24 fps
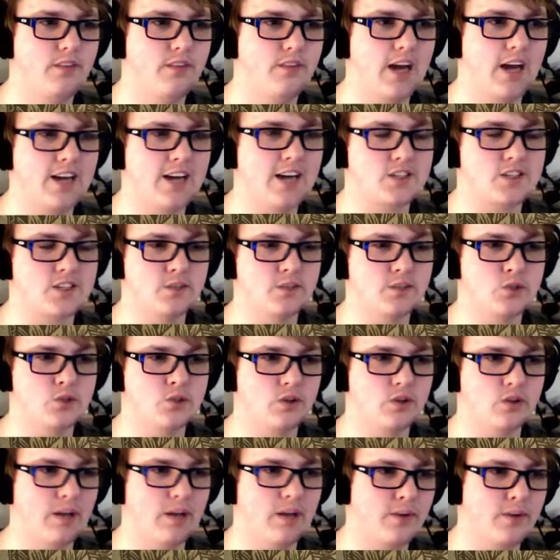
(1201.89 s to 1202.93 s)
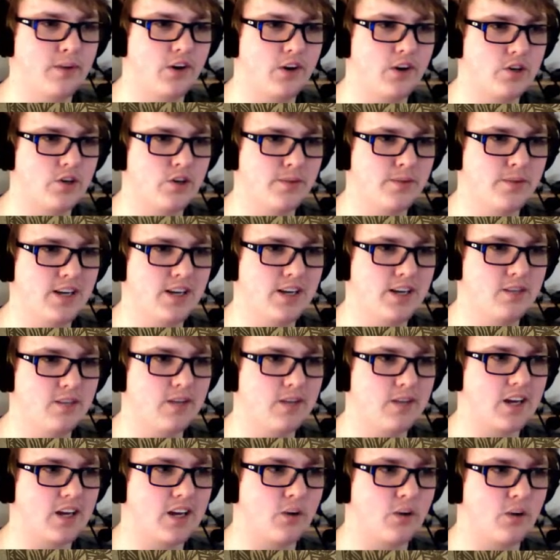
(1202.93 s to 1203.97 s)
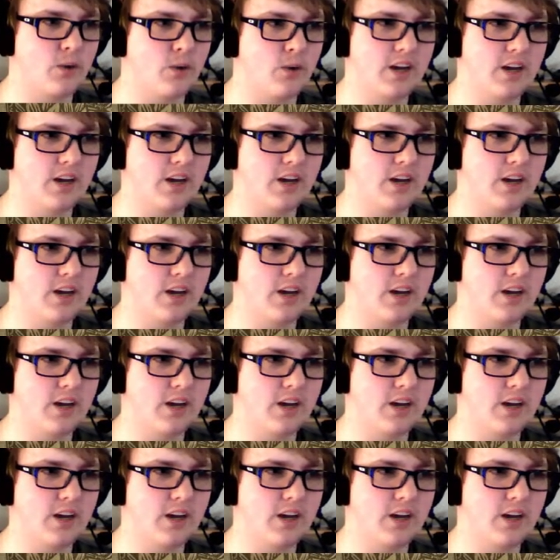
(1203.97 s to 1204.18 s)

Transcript: Ask him to elaborate or demand he make it quick.